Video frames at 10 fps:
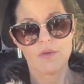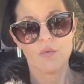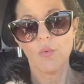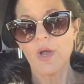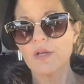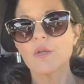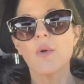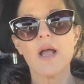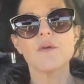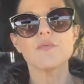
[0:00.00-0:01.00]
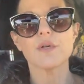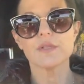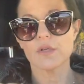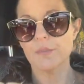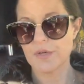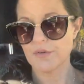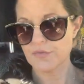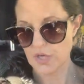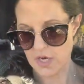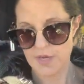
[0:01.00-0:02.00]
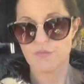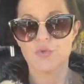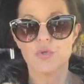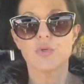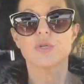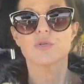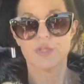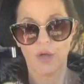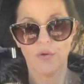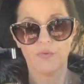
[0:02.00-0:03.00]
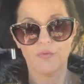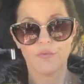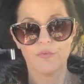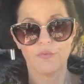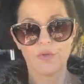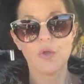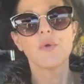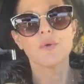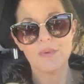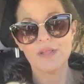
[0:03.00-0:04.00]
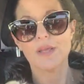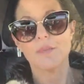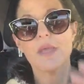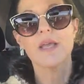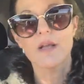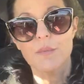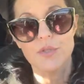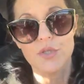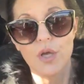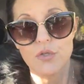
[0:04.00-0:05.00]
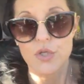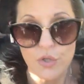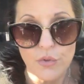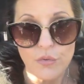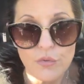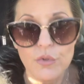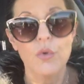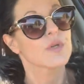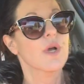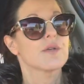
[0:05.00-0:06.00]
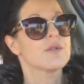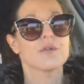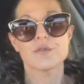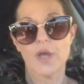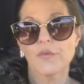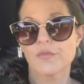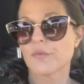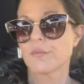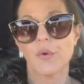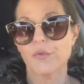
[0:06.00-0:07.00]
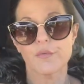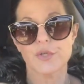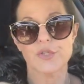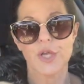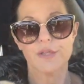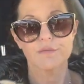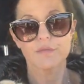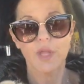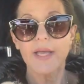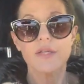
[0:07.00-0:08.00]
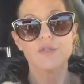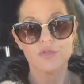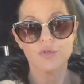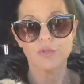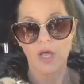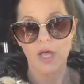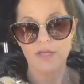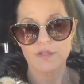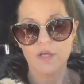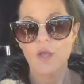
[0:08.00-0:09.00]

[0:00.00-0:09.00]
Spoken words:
When you have a little bit of time to yourself, you could be like me and come and talk to you or talk to yourself, both of which I like to do a lot.